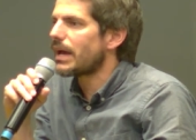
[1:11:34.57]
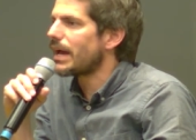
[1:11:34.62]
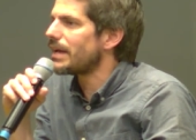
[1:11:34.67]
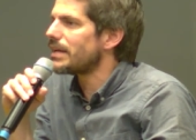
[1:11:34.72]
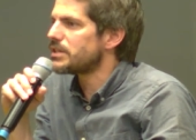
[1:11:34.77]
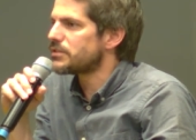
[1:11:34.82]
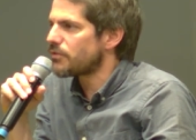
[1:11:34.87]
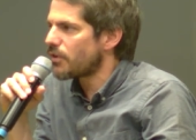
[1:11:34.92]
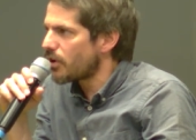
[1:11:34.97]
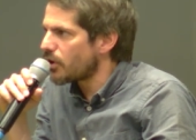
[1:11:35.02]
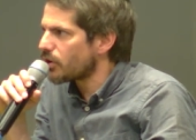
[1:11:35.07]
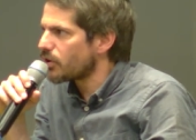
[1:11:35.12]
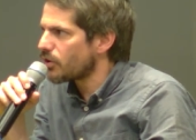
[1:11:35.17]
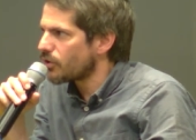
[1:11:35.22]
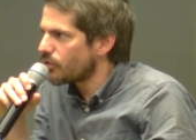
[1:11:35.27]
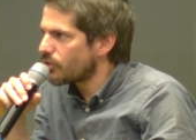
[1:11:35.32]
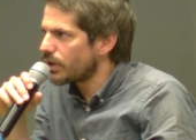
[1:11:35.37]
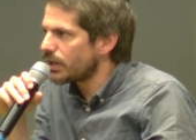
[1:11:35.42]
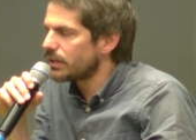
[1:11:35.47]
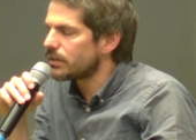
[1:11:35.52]
It's very
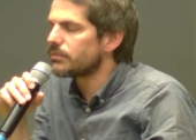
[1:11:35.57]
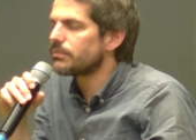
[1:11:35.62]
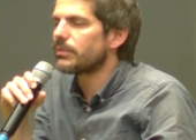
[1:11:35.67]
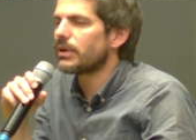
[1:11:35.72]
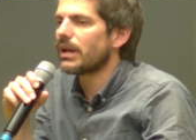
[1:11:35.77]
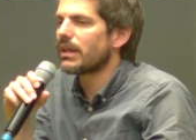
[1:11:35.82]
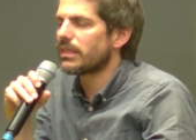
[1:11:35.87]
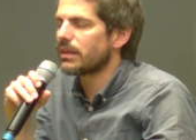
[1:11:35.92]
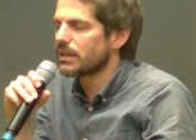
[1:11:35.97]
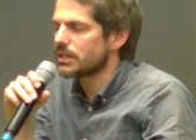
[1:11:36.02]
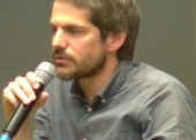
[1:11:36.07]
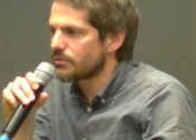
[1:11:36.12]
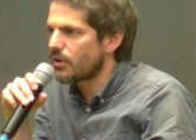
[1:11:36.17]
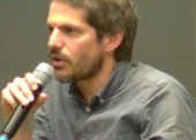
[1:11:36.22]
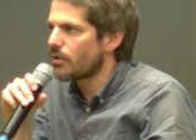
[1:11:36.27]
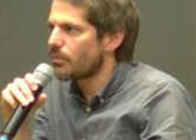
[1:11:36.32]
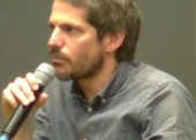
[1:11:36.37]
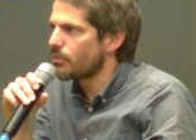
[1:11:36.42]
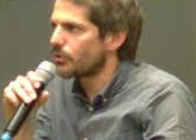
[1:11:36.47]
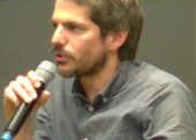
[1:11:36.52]
concrete, but I think it's very
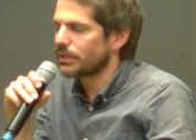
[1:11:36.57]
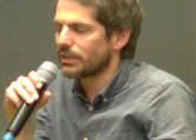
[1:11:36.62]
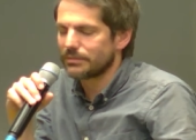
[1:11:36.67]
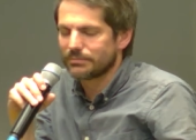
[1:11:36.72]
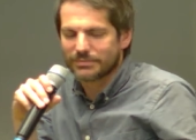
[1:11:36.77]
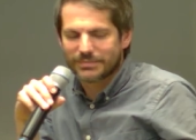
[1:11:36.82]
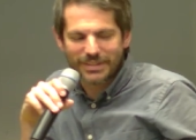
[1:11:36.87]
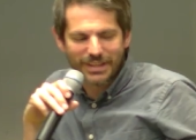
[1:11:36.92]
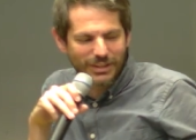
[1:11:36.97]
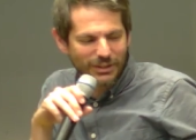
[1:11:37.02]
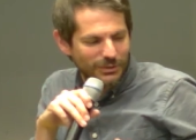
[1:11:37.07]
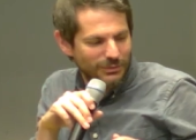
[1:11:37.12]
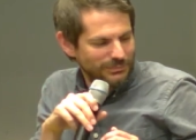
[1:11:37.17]
important. Thank you.